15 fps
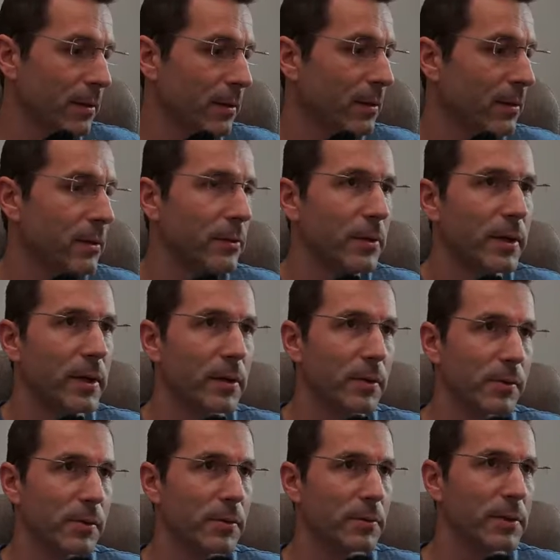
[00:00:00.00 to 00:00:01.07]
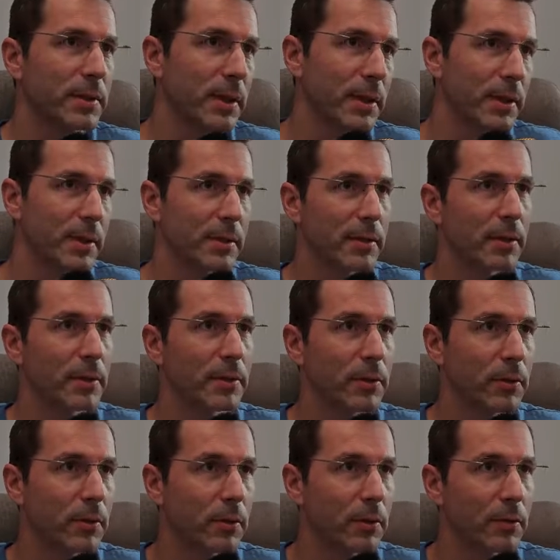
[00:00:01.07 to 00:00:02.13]
you can also delete
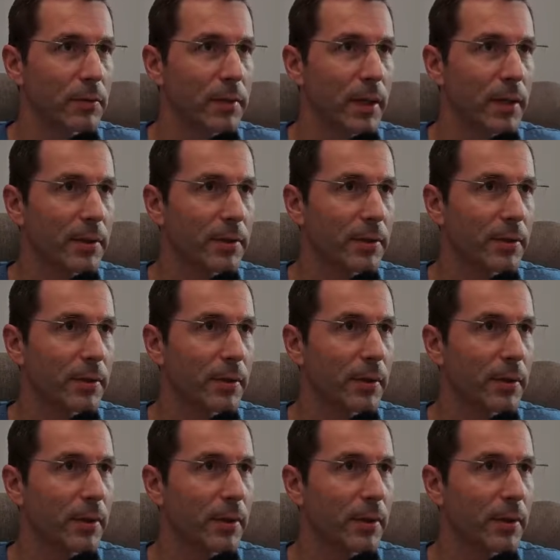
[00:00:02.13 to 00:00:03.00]
your locator.